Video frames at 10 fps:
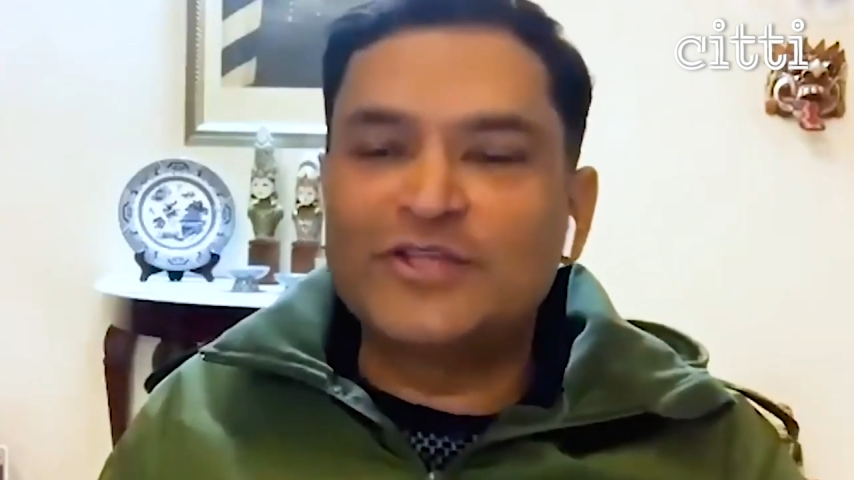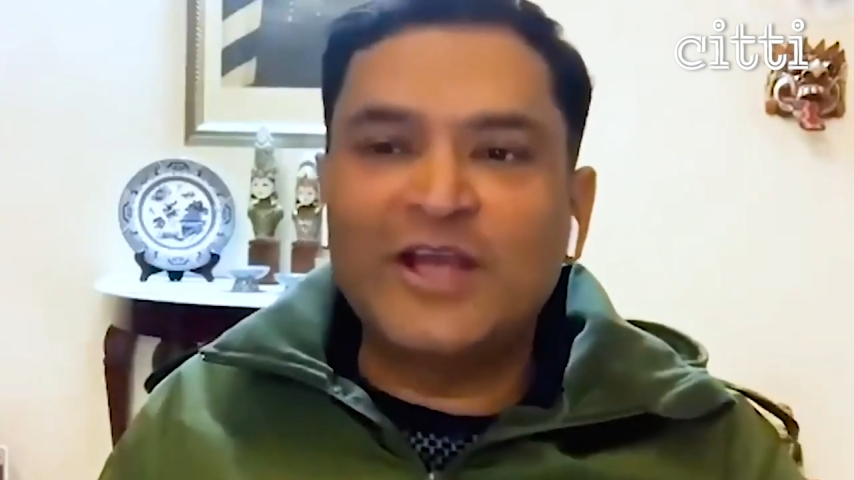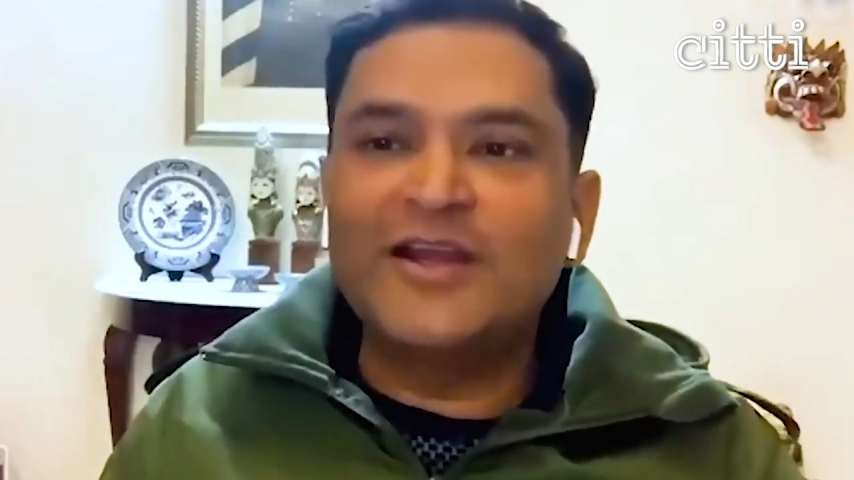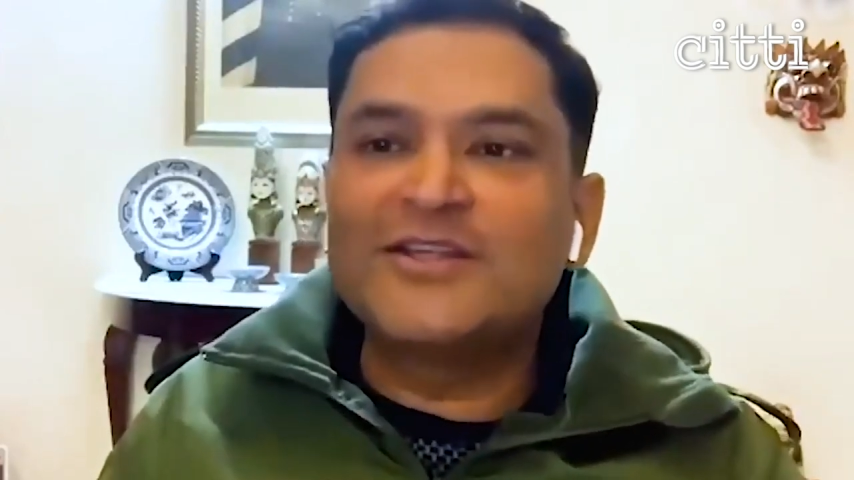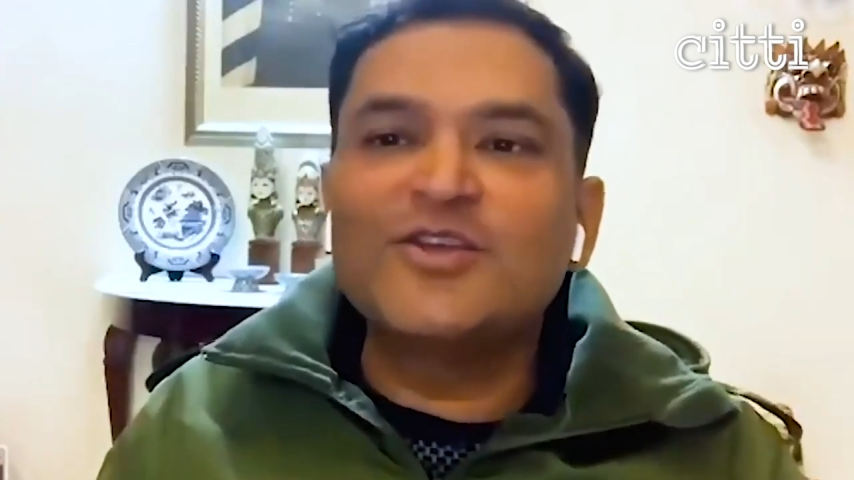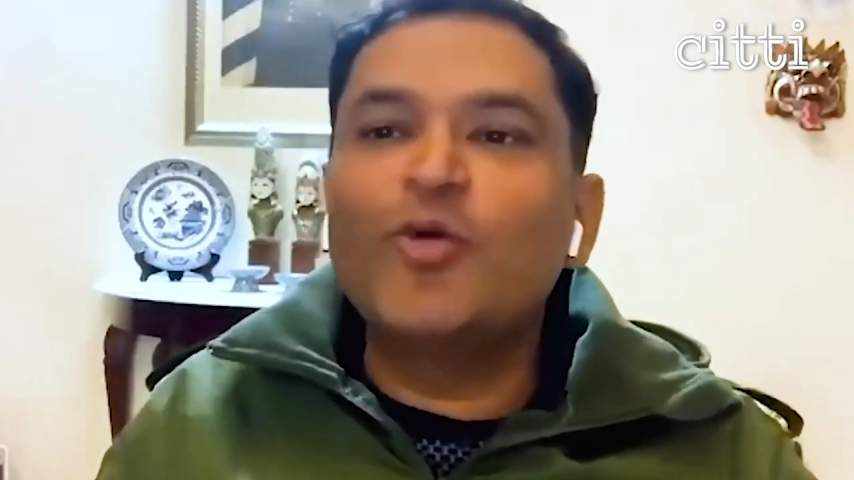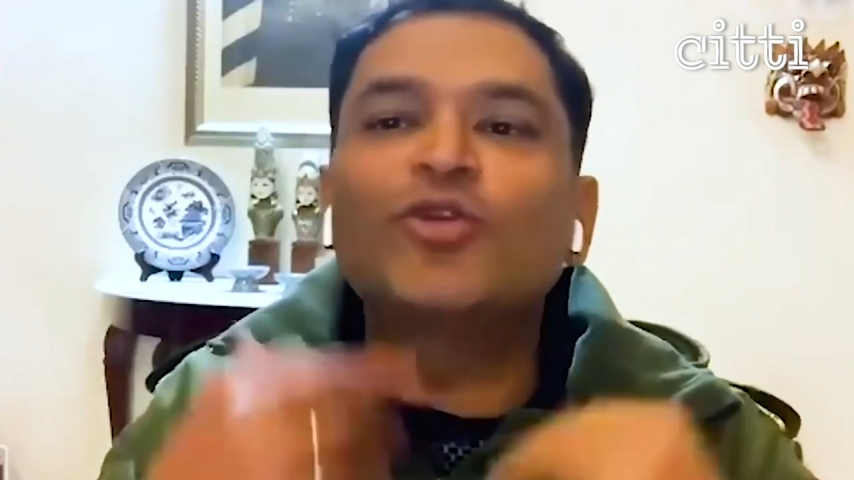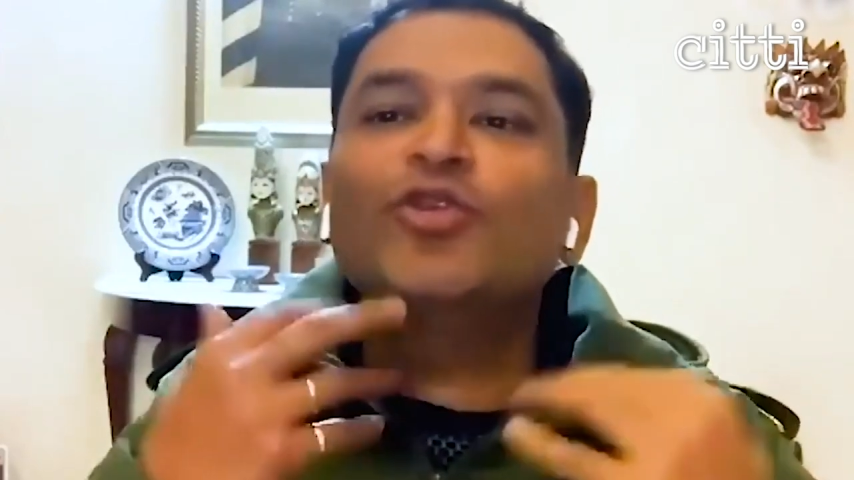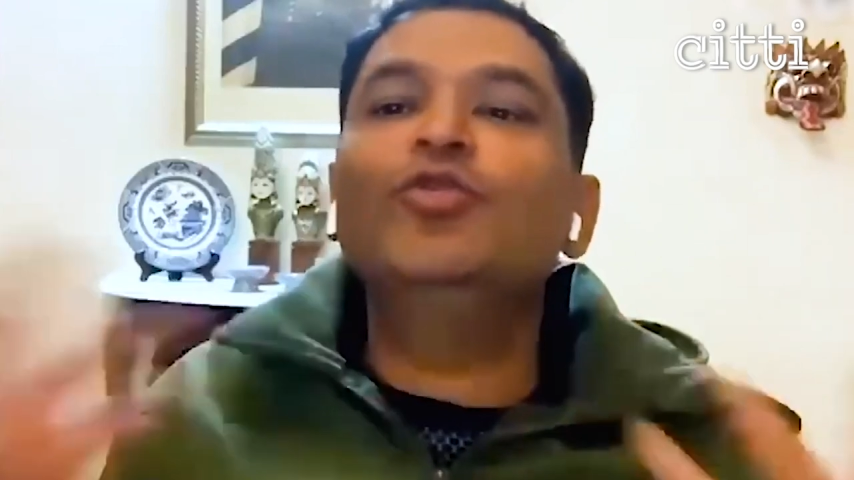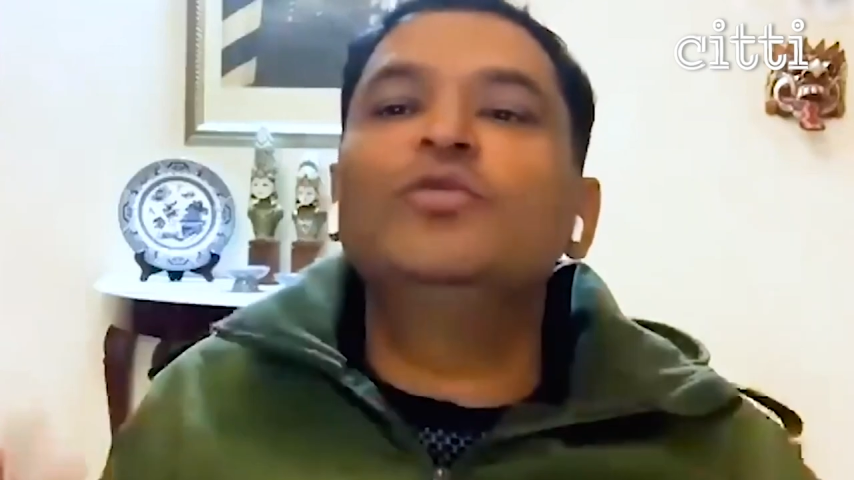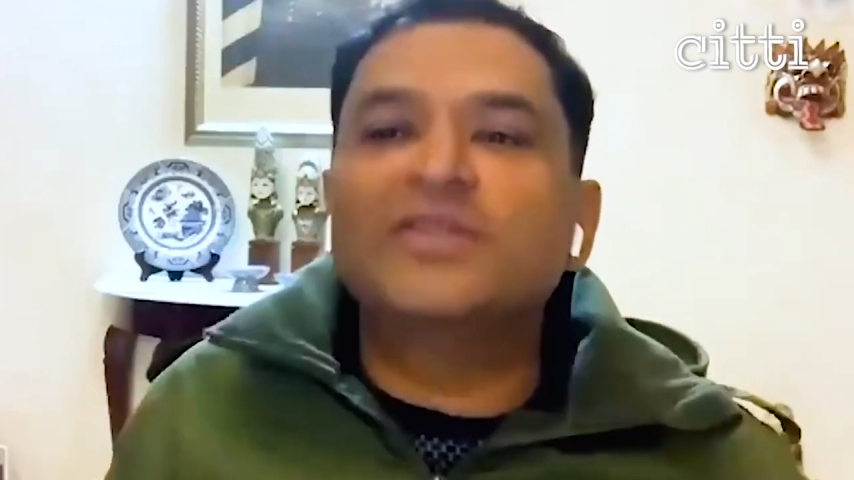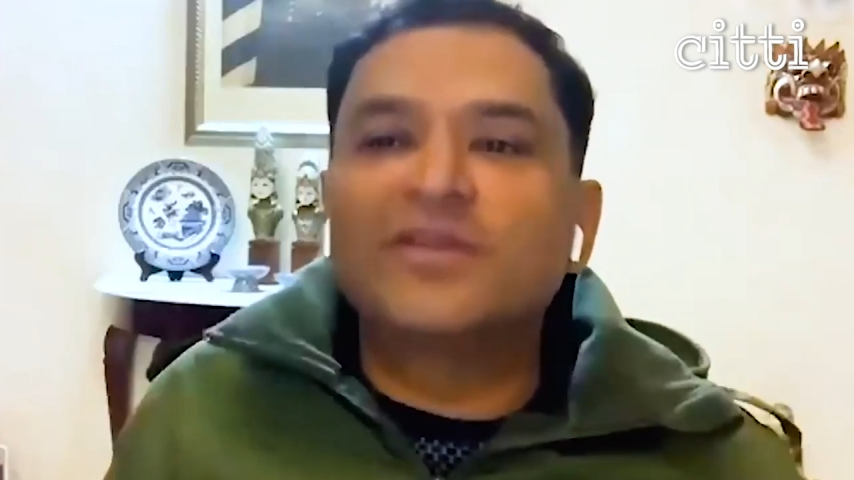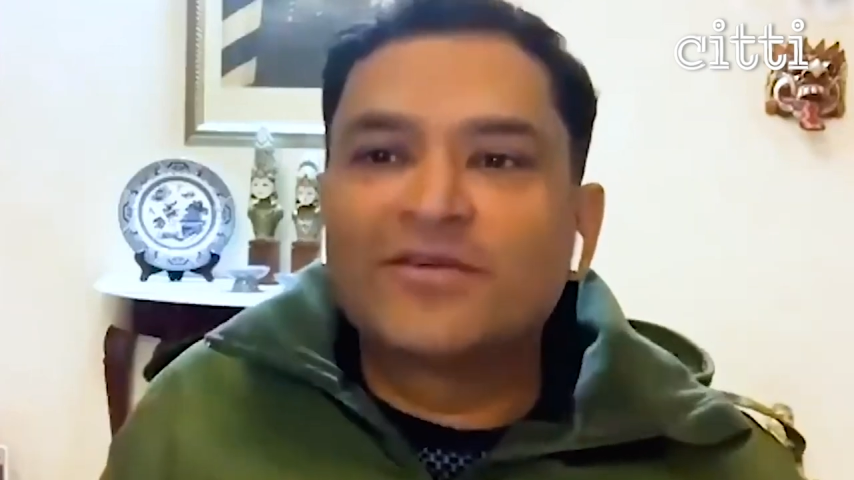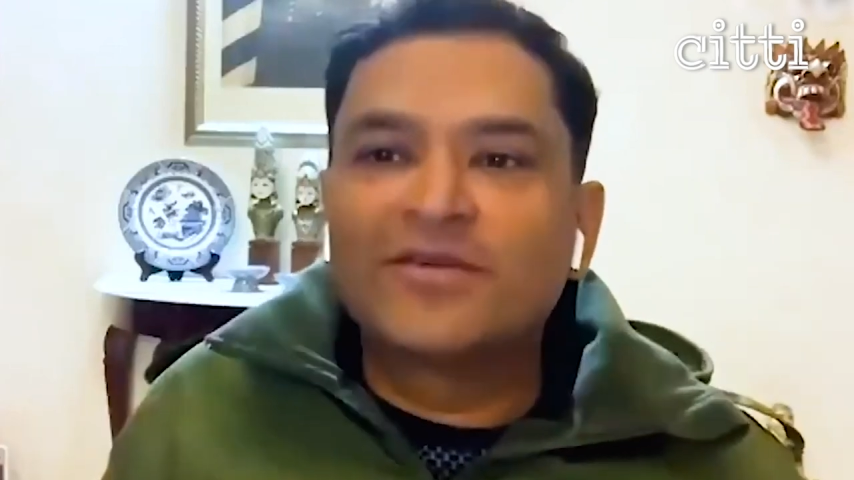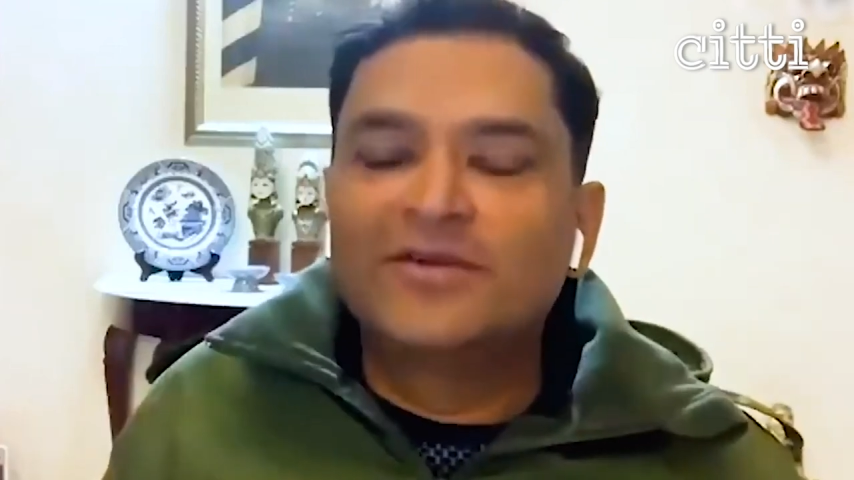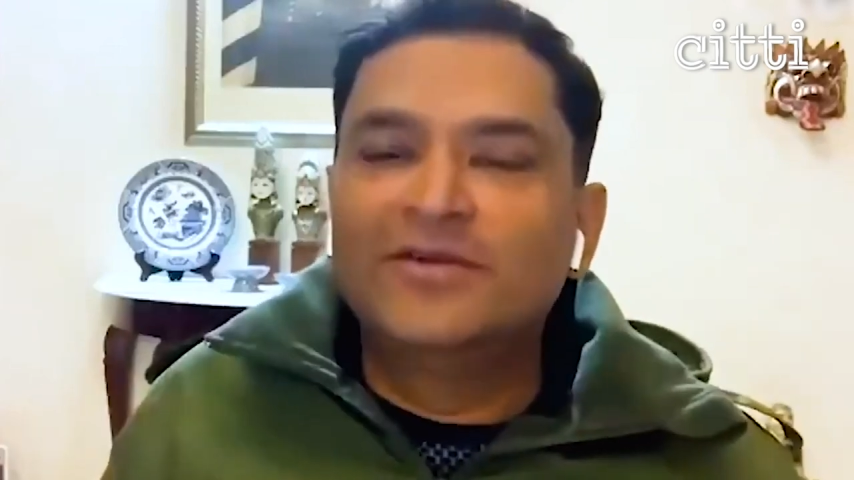Now, China doesn't know what to do with it.